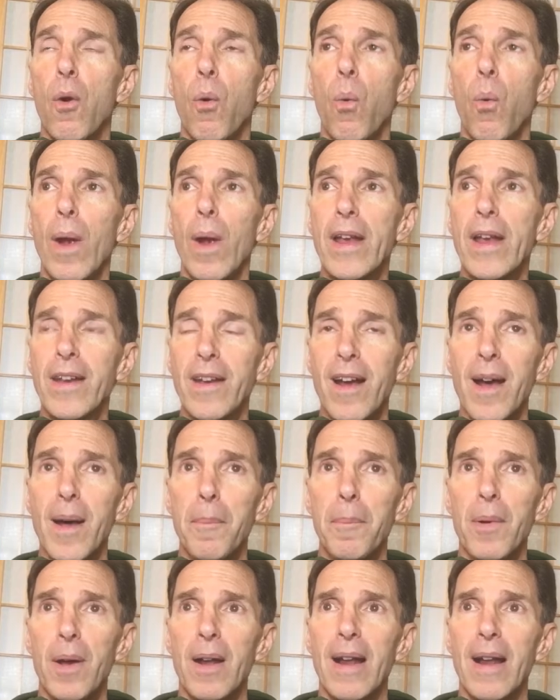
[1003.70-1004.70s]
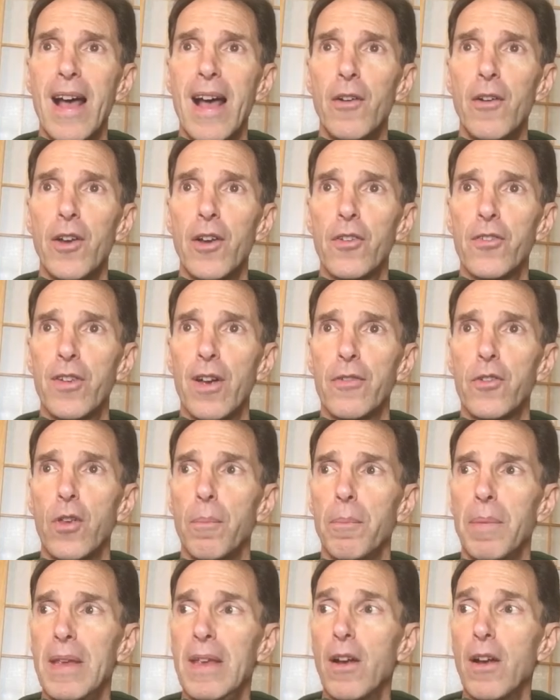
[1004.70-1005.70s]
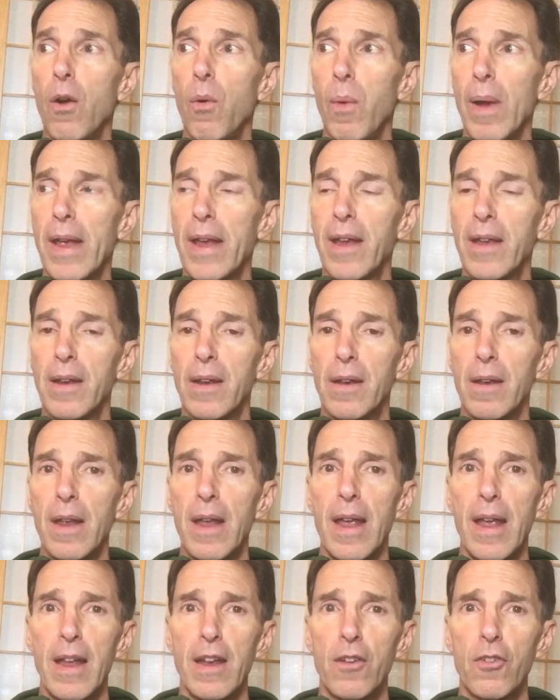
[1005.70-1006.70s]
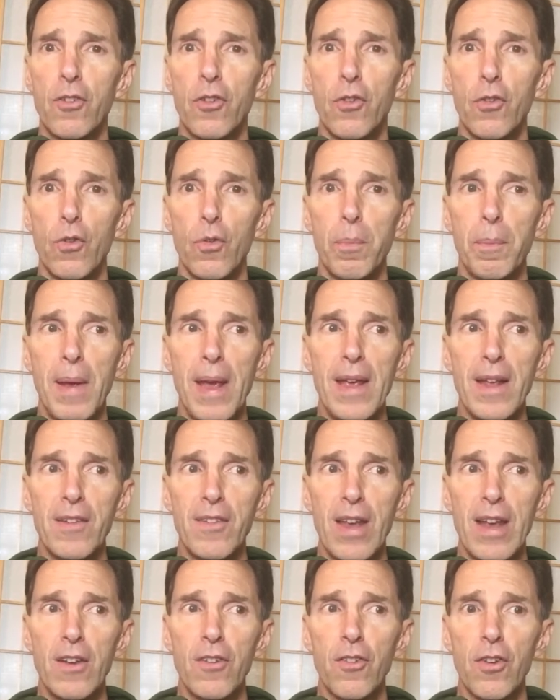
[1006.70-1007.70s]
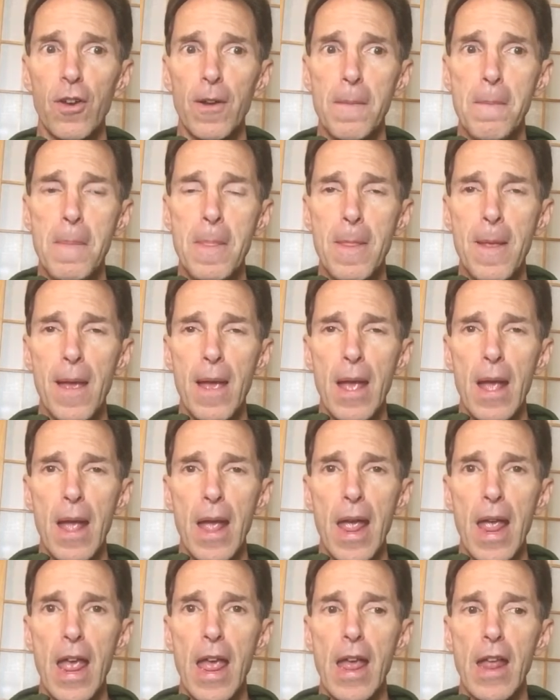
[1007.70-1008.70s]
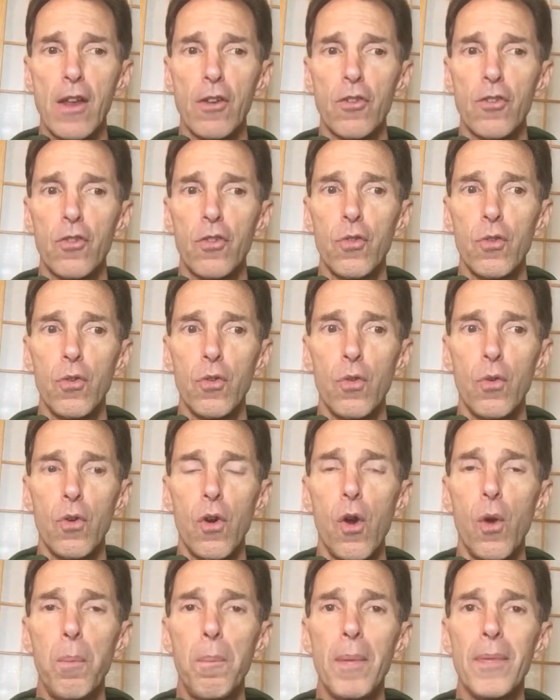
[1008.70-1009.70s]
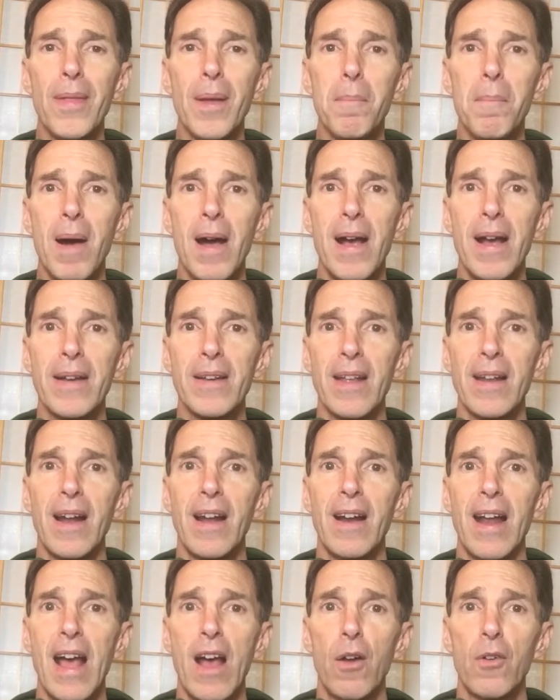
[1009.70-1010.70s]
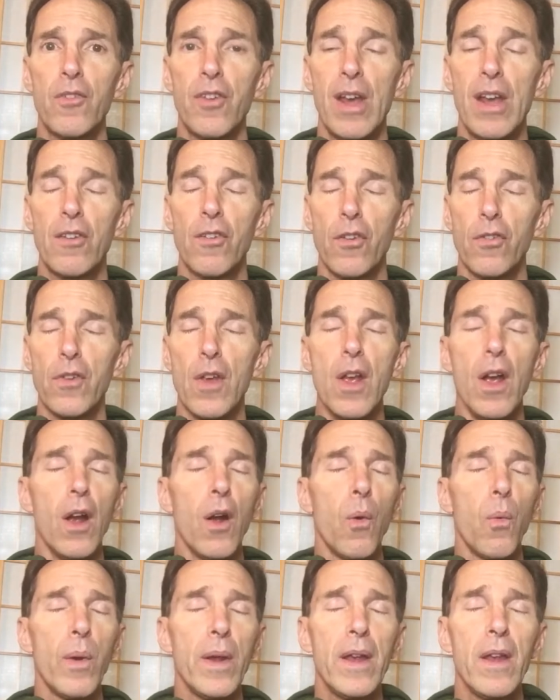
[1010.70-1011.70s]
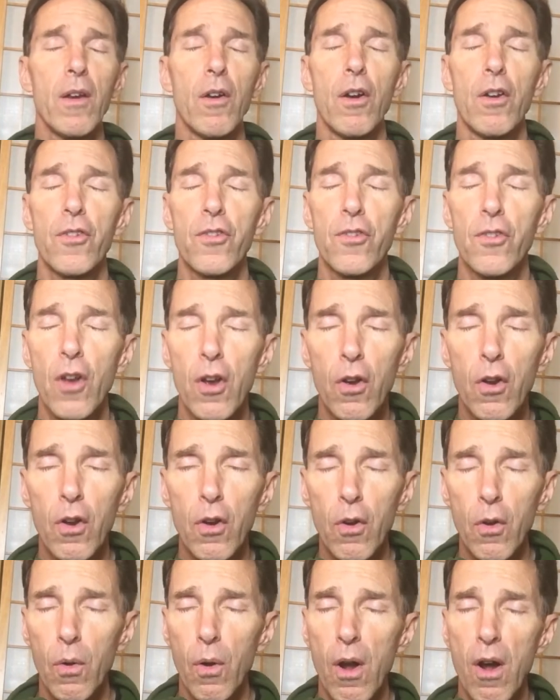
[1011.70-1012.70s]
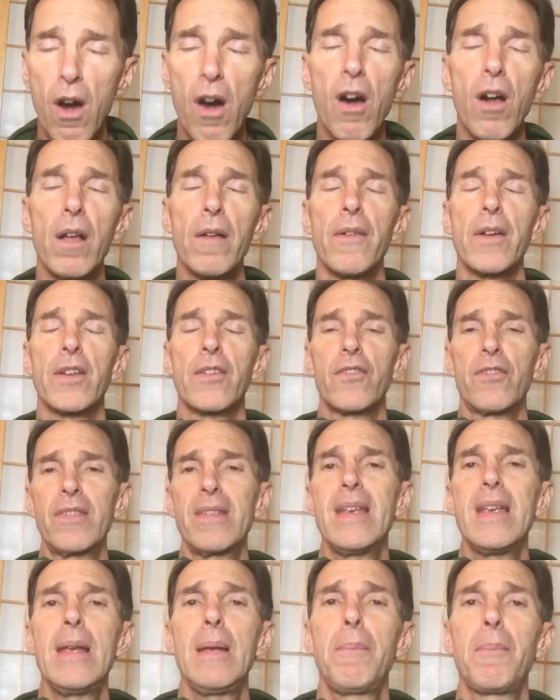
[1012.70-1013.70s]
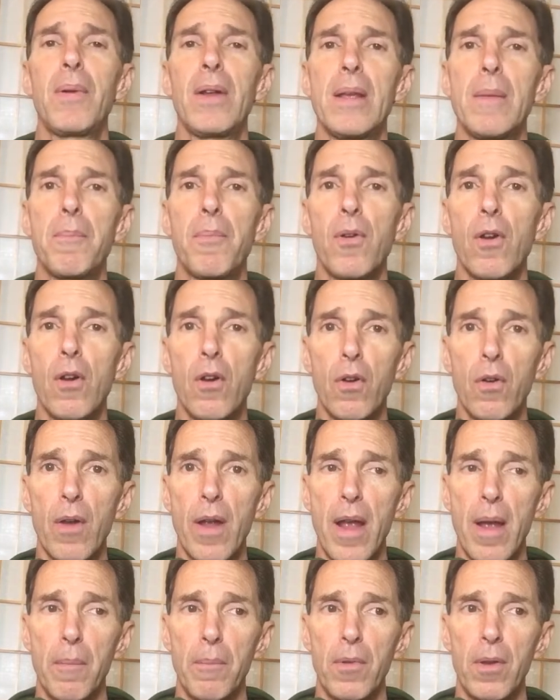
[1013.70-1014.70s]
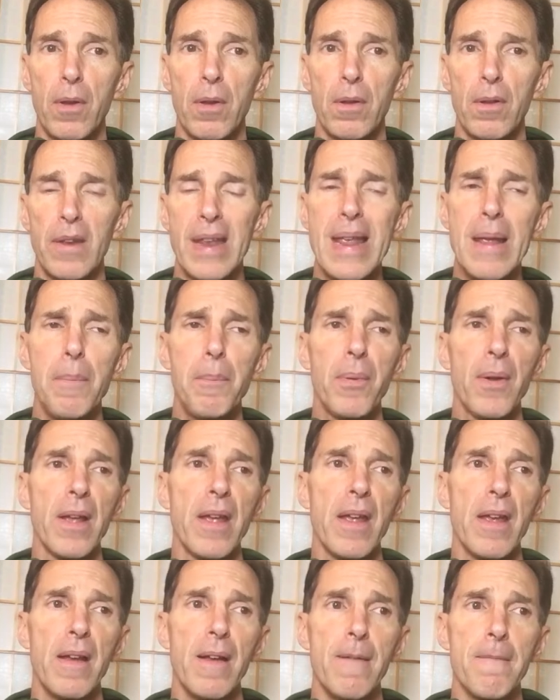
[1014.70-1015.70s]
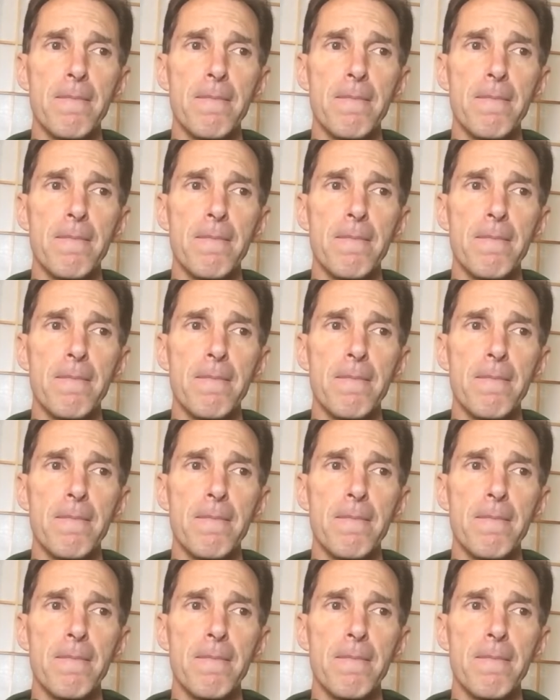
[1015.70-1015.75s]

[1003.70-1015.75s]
wake up, allow yourself to be awakened, and to pay attention, and to open the mind and allow changes. We are so, all of us, deeply programmed, deeply.